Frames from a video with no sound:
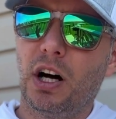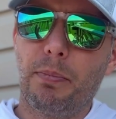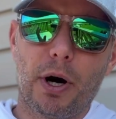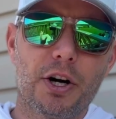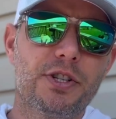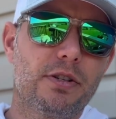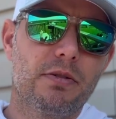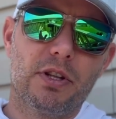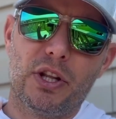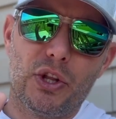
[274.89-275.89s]
perch,
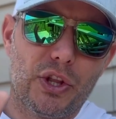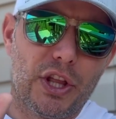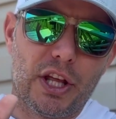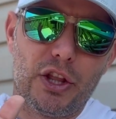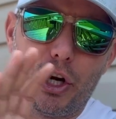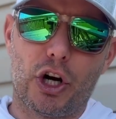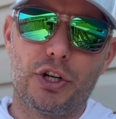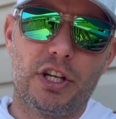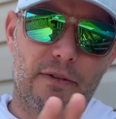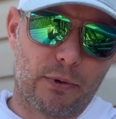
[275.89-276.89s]
they're a
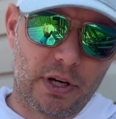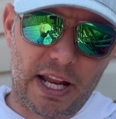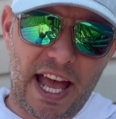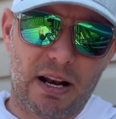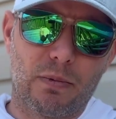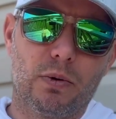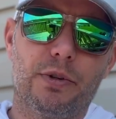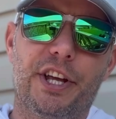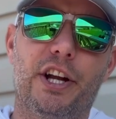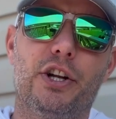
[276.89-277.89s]
different animal.
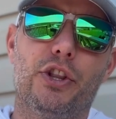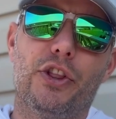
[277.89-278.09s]
I